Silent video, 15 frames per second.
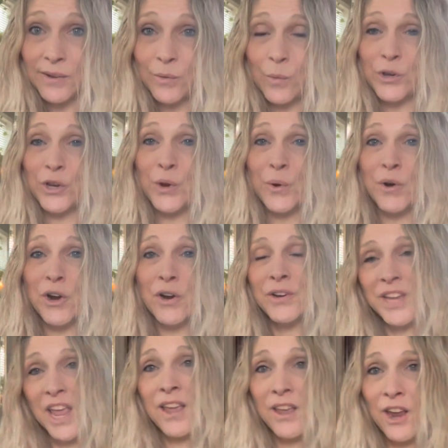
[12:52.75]
When you are
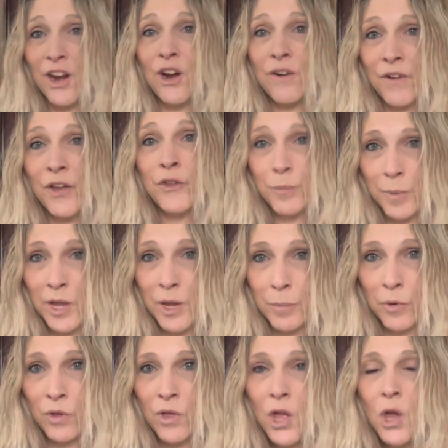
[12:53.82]
taking care of other
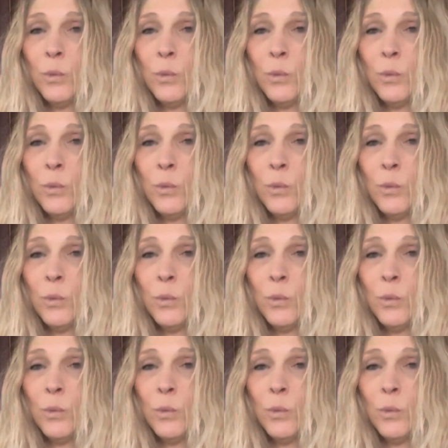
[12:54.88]
people,